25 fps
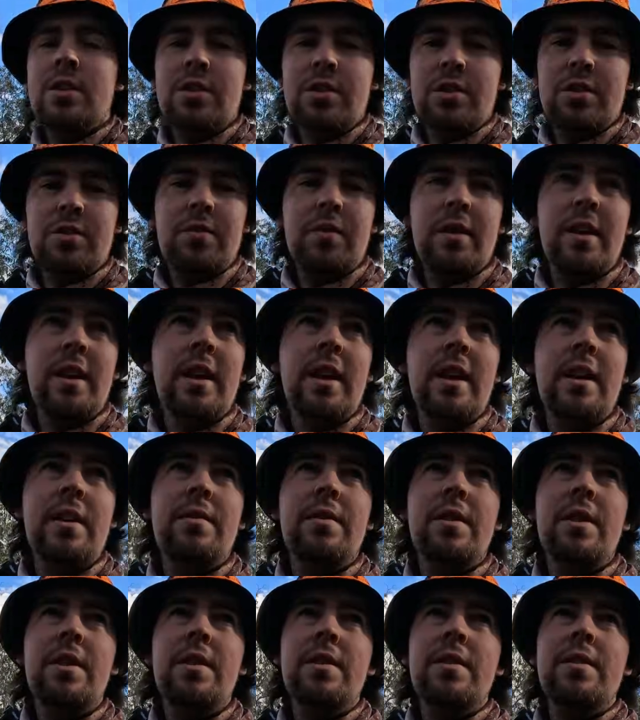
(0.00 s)
just for the
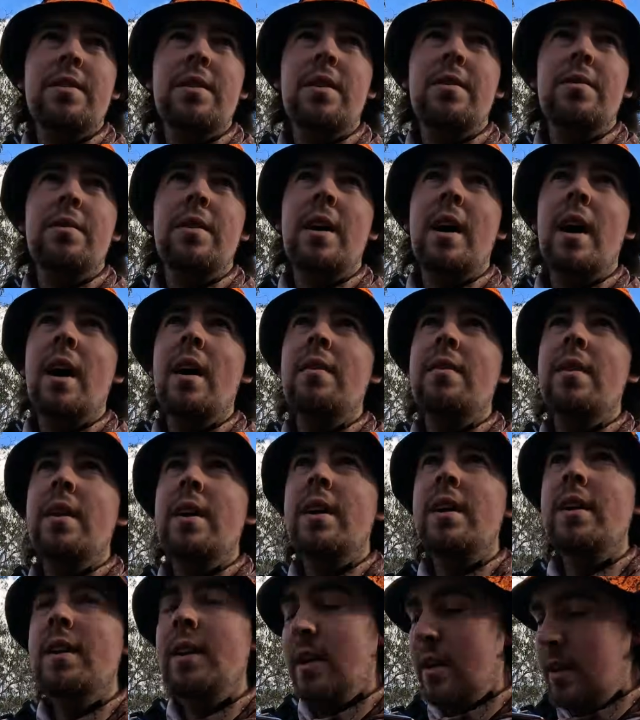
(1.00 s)
evening, to see if we can't
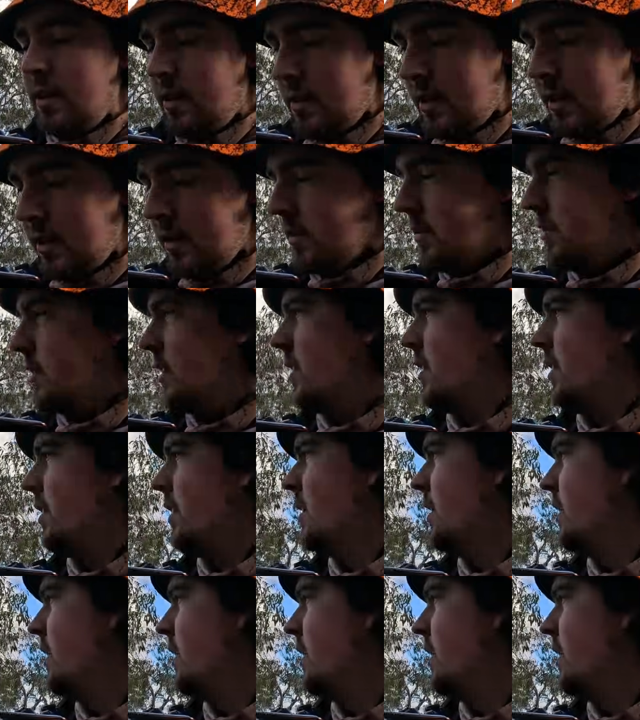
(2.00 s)
run into anything. So